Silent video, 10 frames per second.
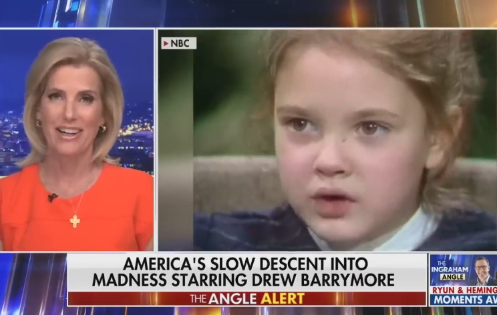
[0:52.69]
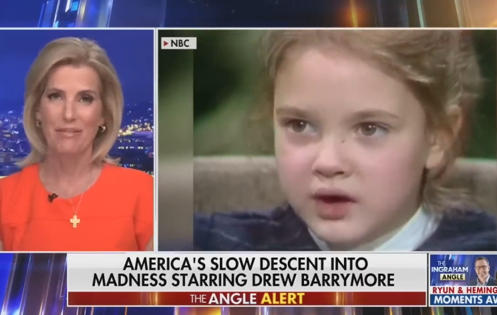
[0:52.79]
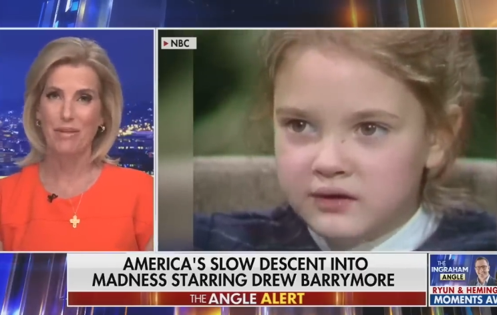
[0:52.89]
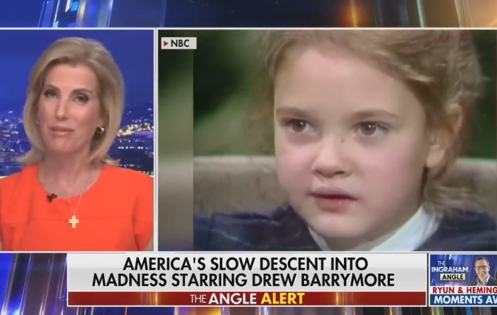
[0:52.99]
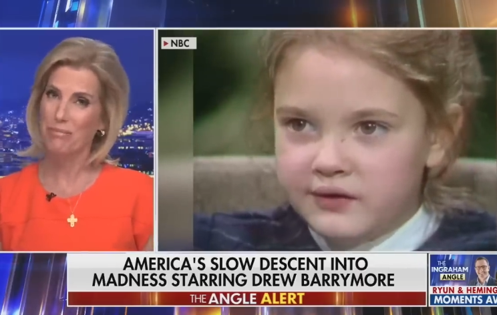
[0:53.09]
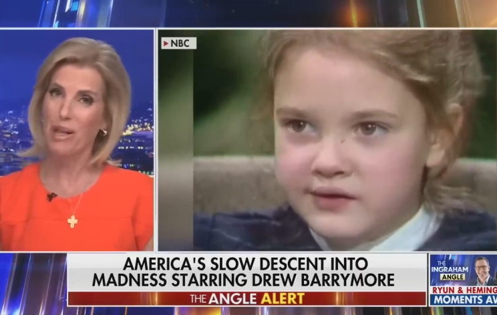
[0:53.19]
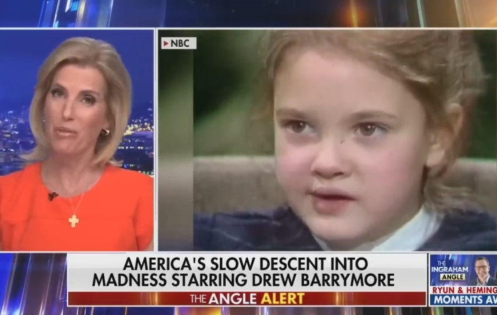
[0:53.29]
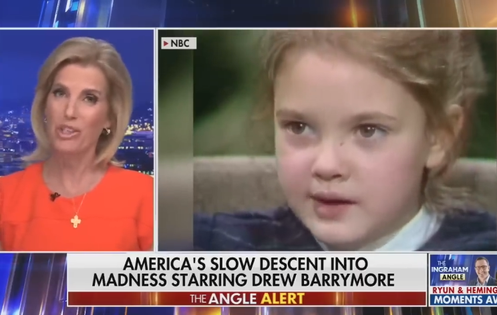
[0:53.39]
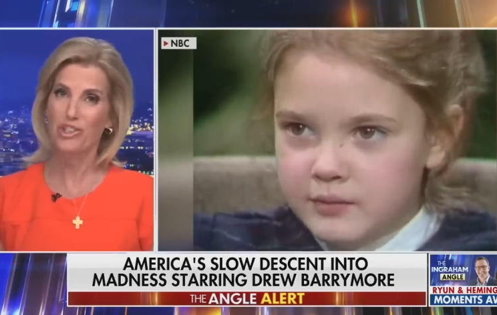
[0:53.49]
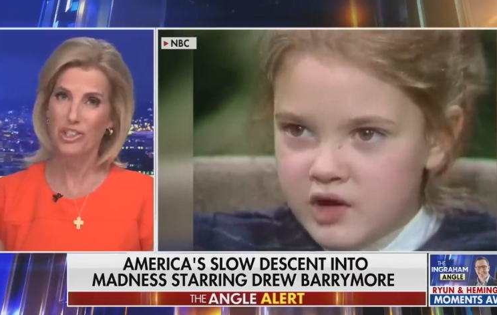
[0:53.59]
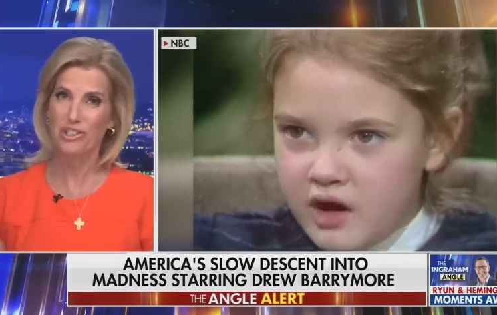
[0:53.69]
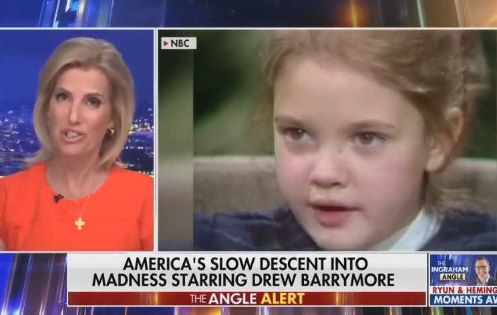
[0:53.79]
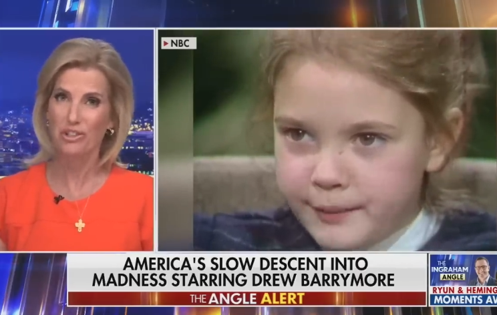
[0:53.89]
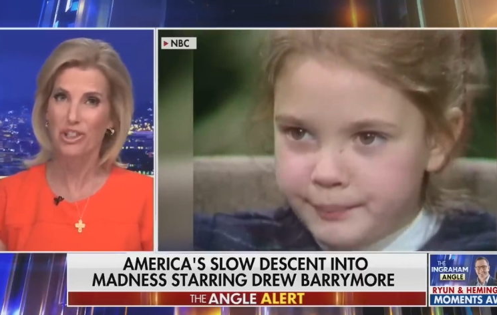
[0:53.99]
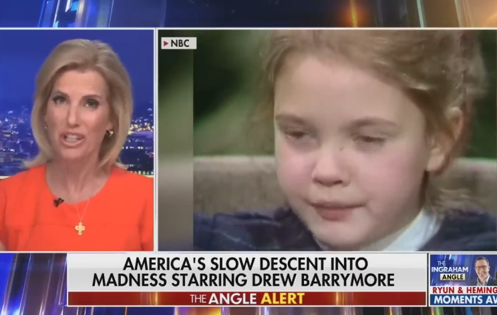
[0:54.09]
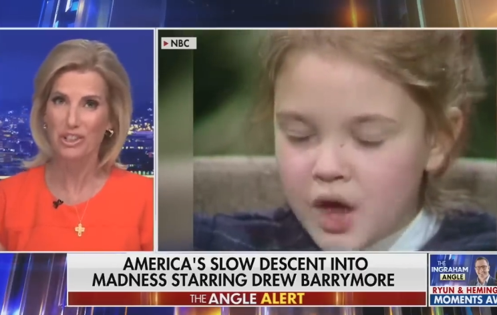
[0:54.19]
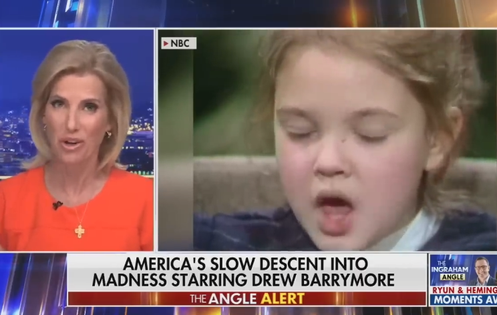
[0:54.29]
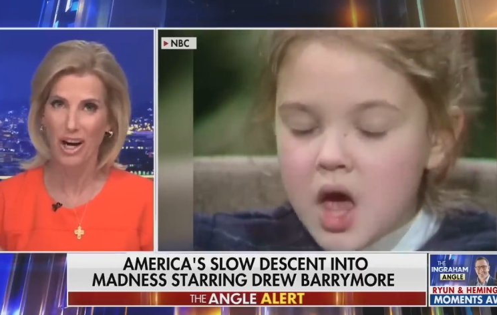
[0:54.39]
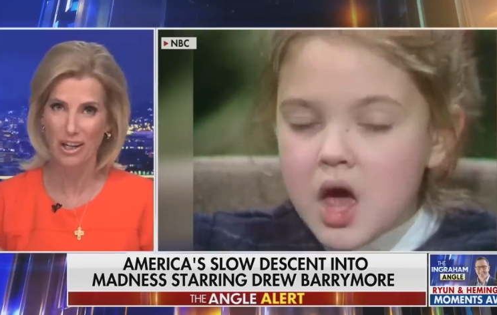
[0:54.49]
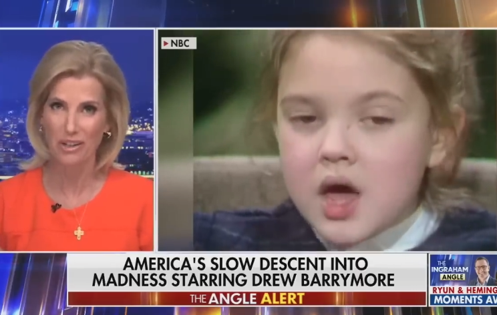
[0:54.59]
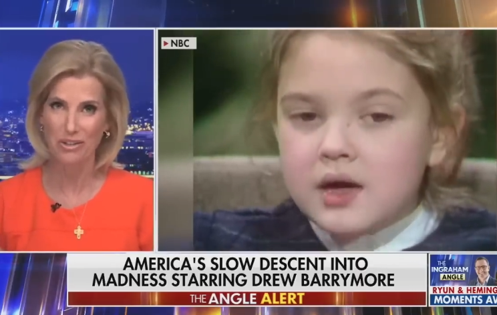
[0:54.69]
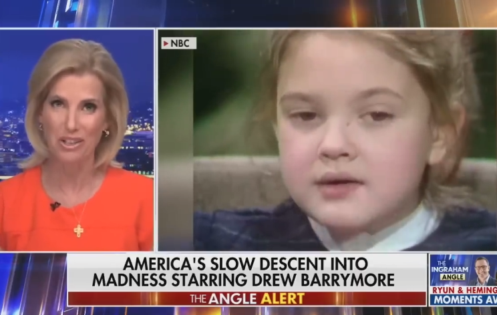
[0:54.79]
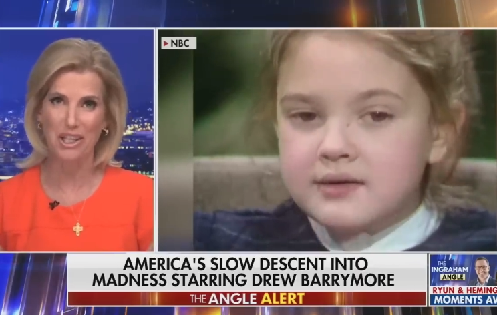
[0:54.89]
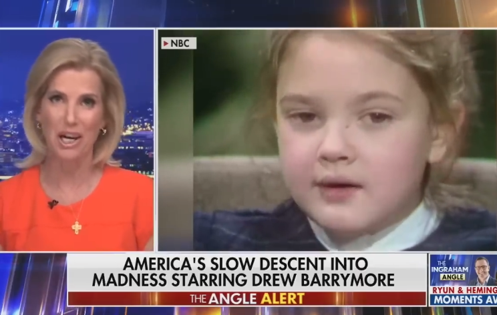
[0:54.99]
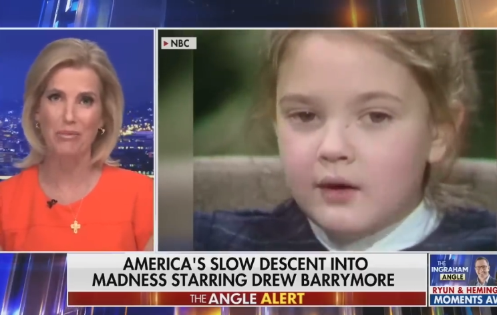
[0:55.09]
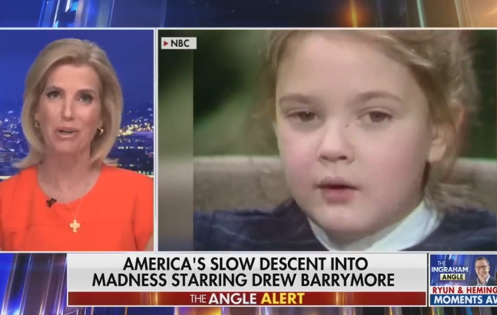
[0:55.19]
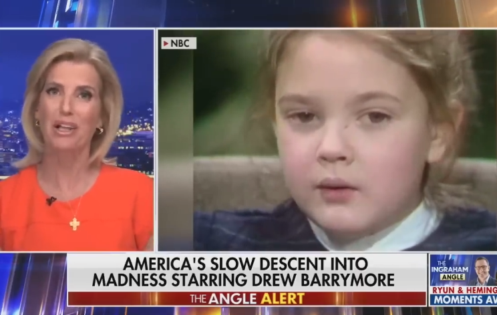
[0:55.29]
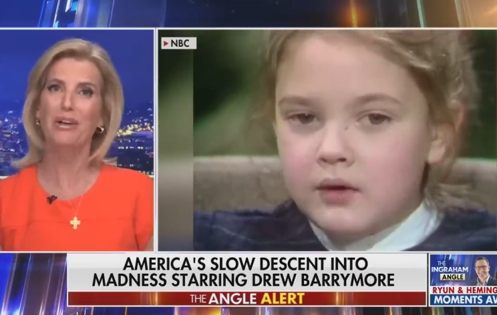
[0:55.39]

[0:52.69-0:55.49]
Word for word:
Speaker 1: But by the way, she still does know how to use the camera,